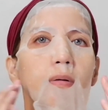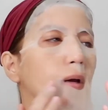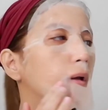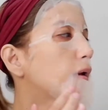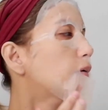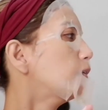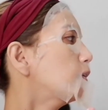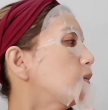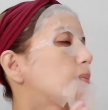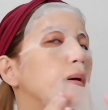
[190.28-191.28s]
I love you
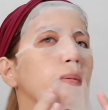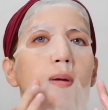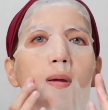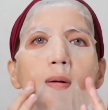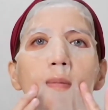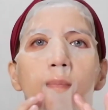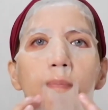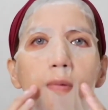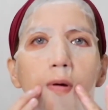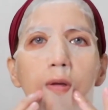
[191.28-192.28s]
too baby.
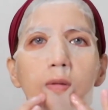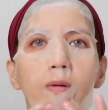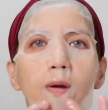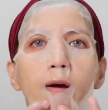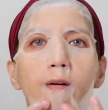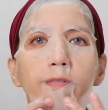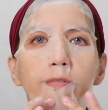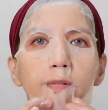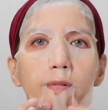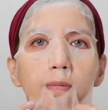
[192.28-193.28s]
Okay, so you have
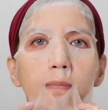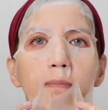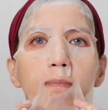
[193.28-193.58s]
to